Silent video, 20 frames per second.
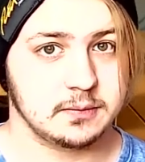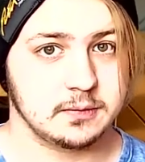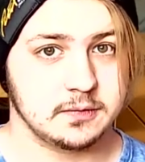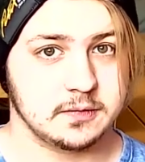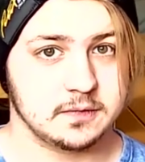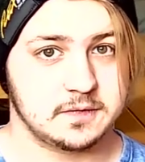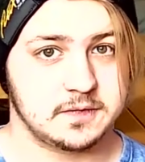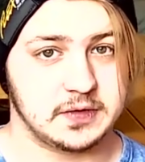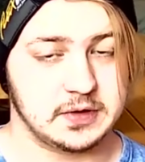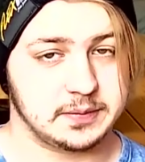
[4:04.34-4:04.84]

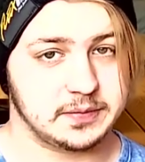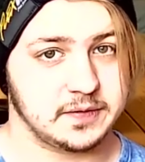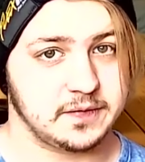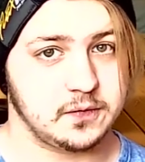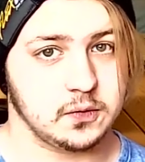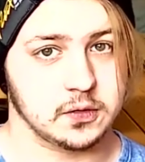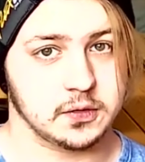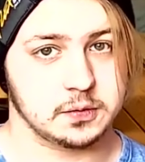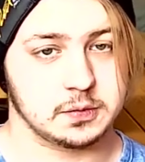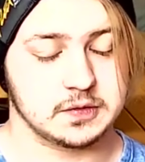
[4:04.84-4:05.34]
Philip
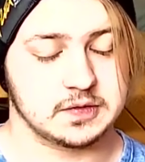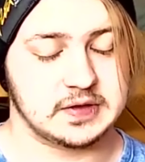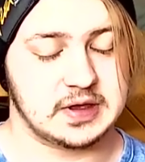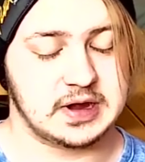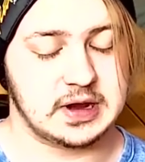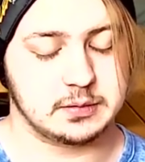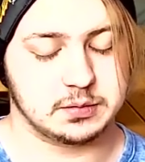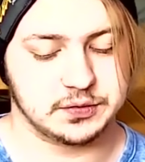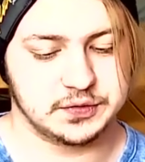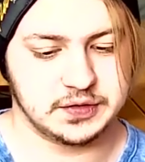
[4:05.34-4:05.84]
IV was then
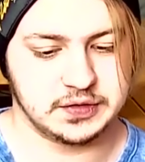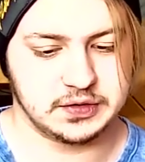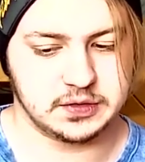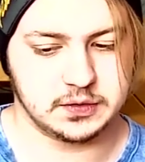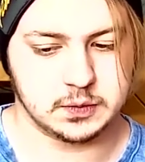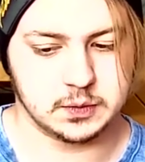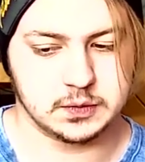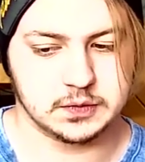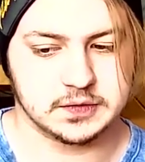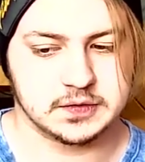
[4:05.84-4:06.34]
able to
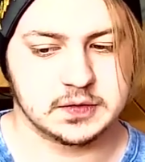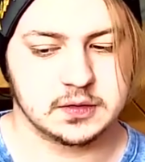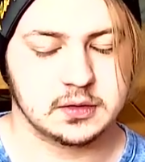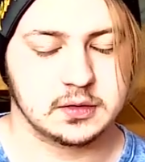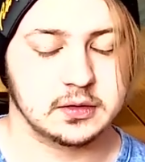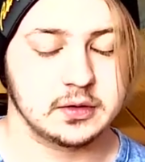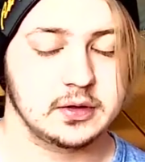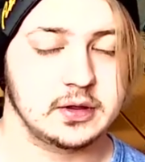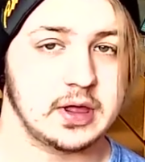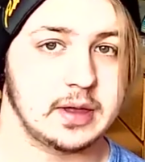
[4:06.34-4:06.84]
use
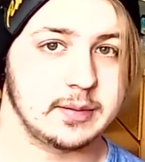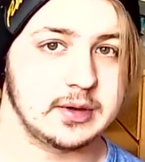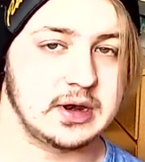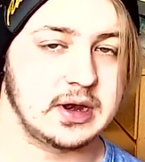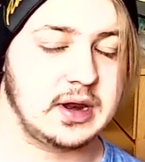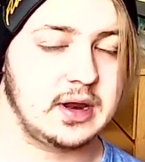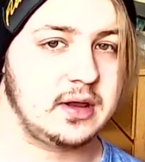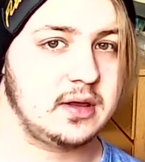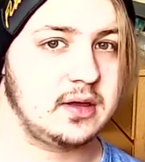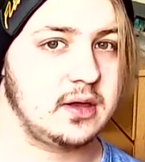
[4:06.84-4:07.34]
Clement
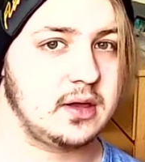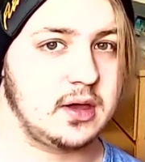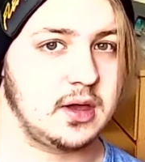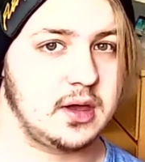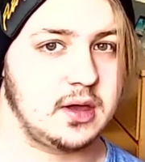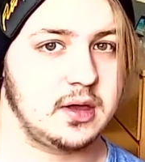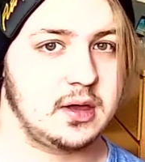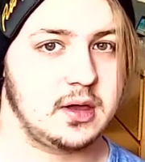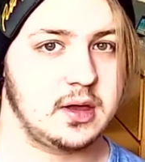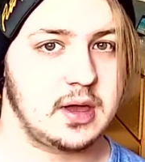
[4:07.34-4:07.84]

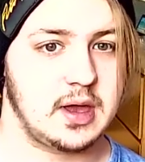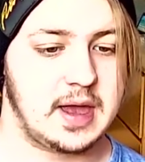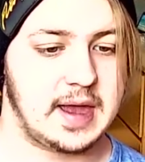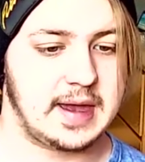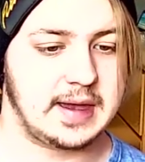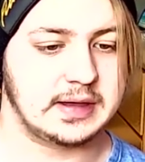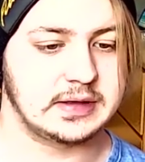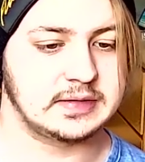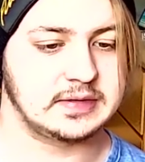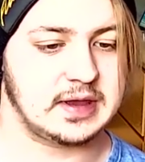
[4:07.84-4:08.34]

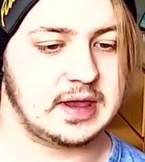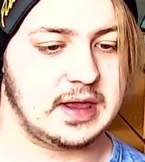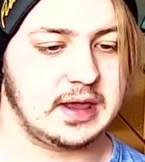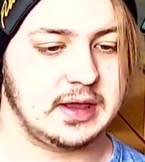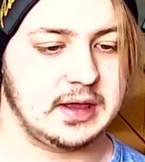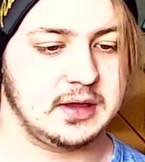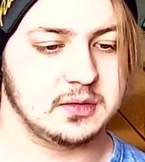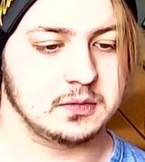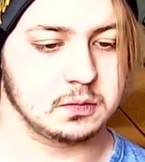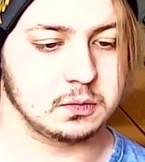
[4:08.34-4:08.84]
as
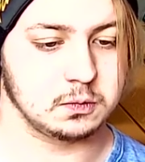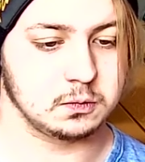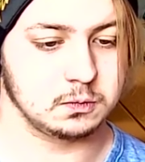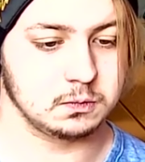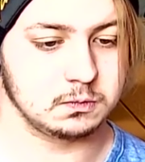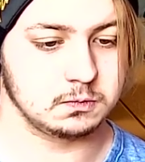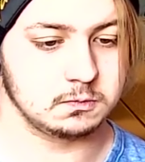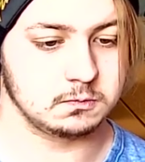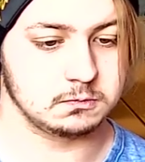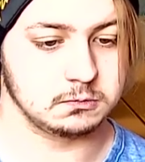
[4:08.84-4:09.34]
a
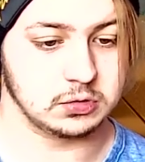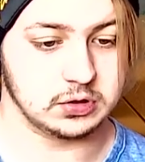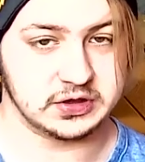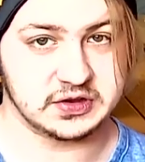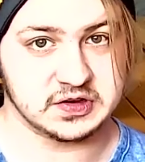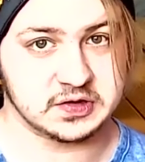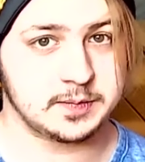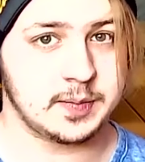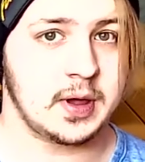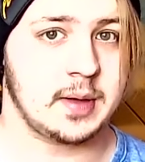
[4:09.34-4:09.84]

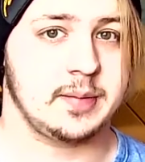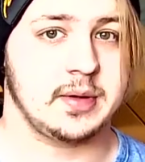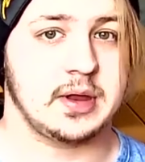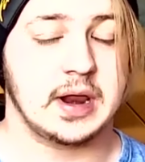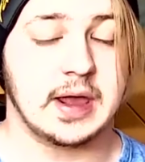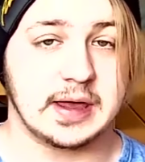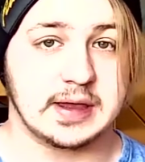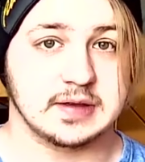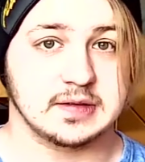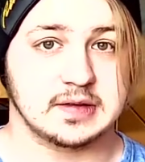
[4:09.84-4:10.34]
religious puppet,
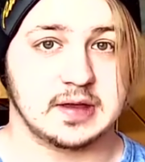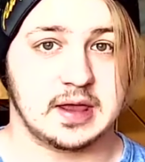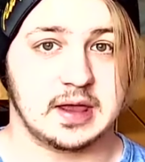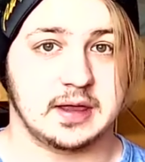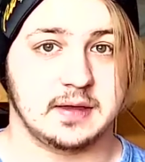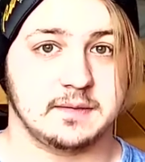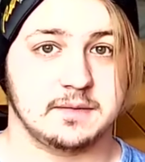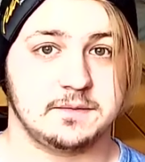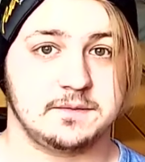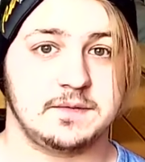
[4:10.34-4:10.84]
as
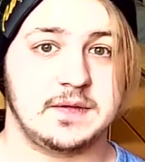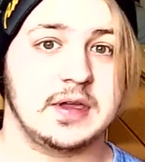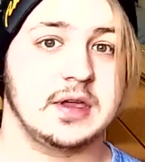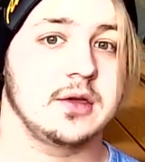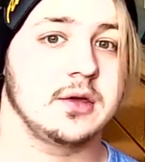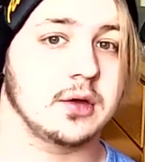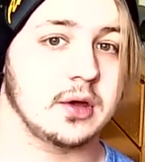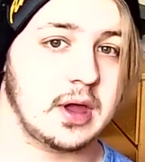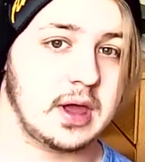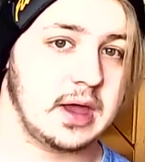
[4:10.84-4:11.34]
a
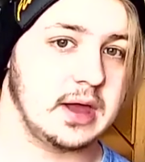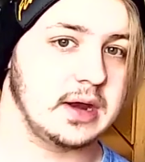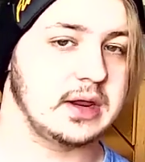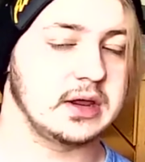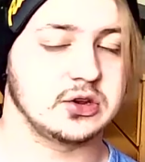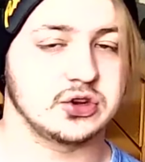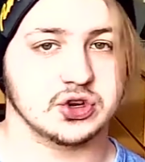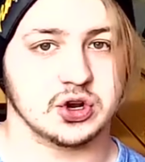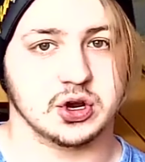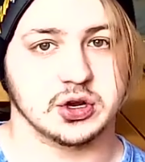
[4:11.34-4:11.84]
figurehead in
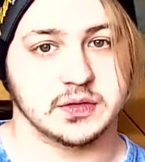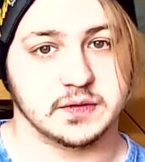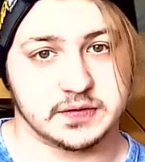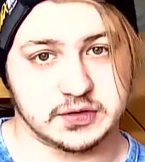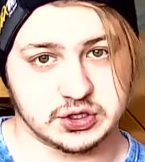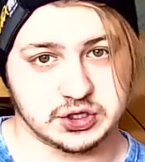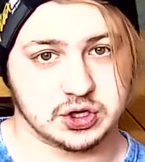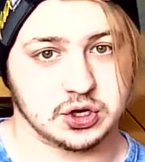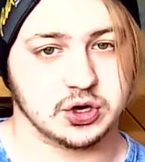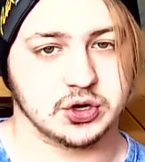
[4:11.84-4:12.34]
charge of the
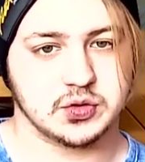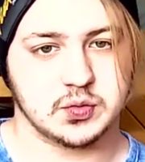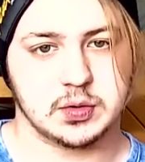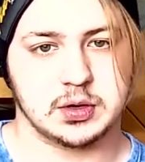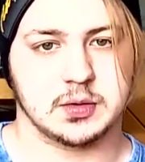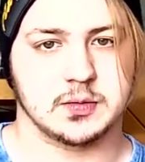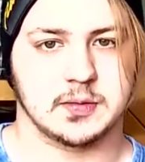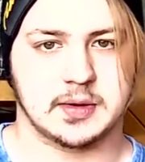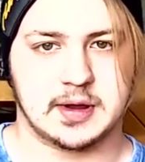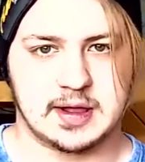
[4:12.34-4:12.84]
church, when
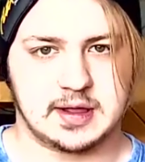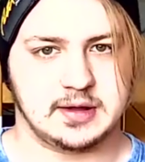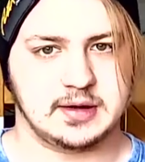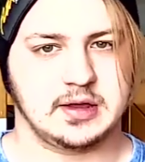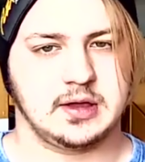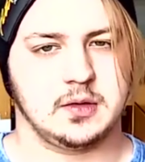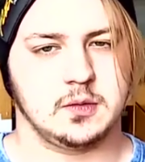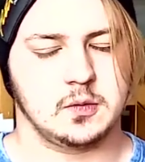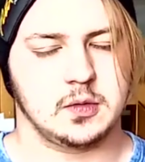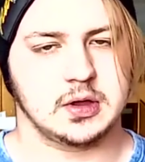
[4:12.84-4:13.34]
in reality
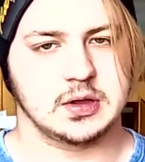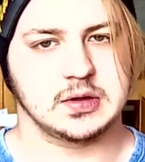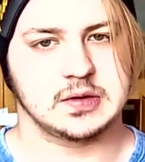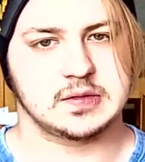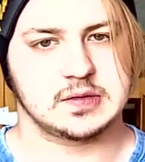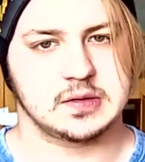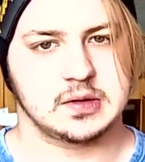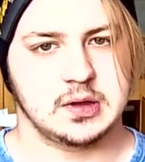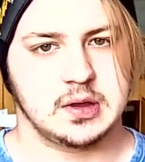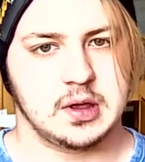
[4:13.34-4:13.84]
it
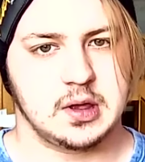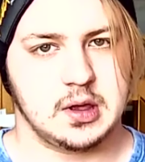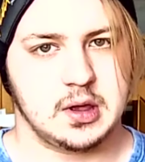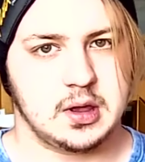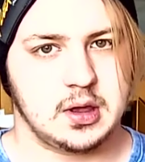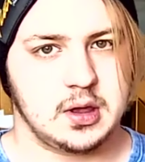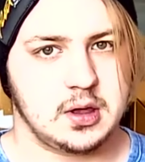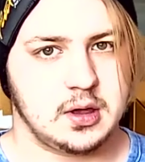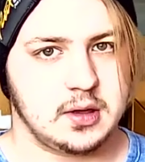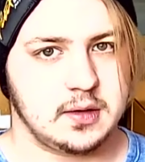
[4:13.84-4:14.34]
was
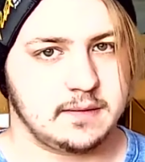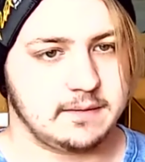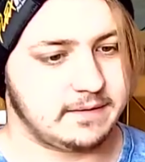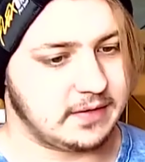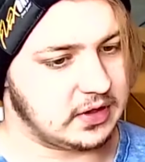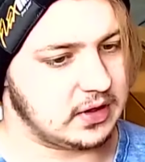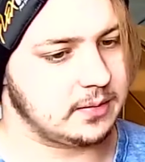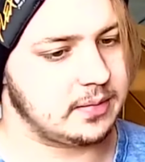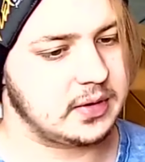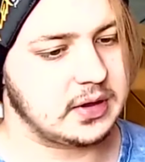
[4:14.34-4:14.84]

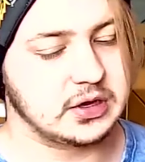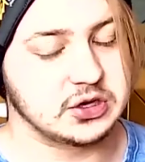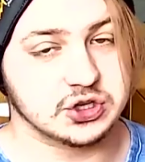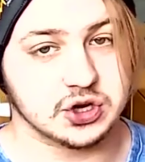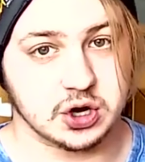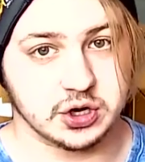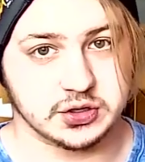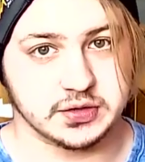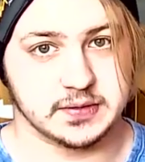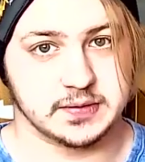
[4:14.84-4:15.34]
Philip in
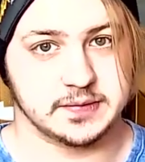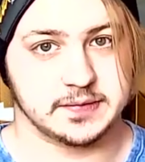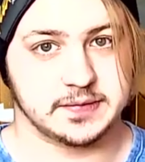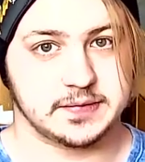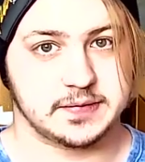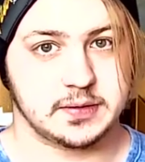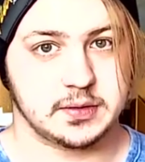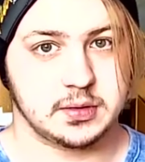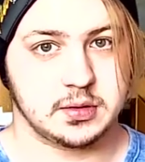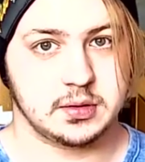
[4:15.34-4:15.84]
charge of
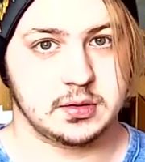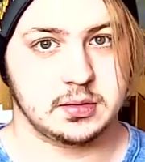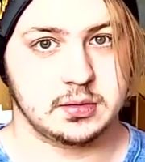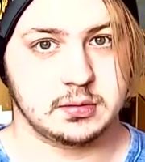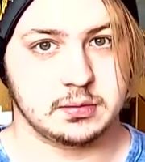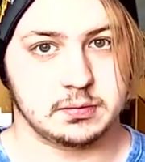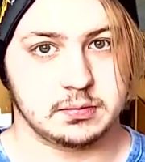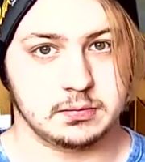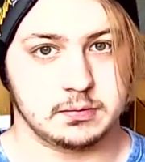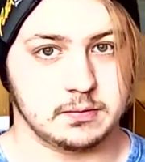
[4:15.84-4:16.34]

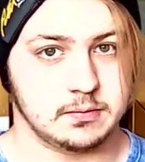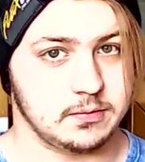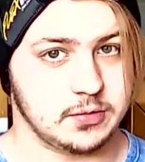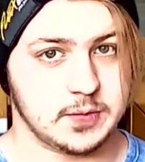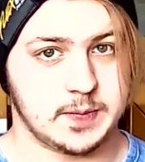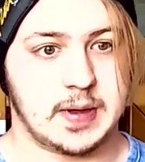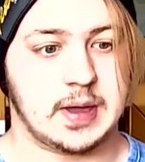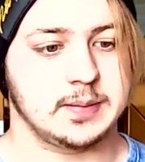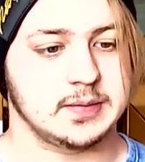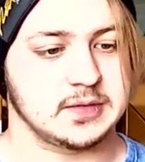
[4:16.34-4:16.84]
the
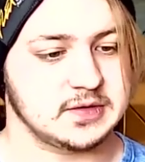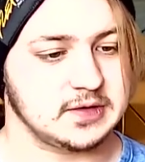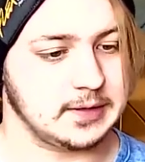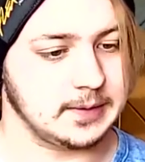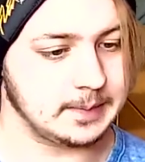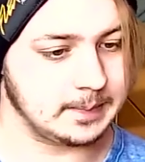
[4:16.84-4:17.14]
papacy.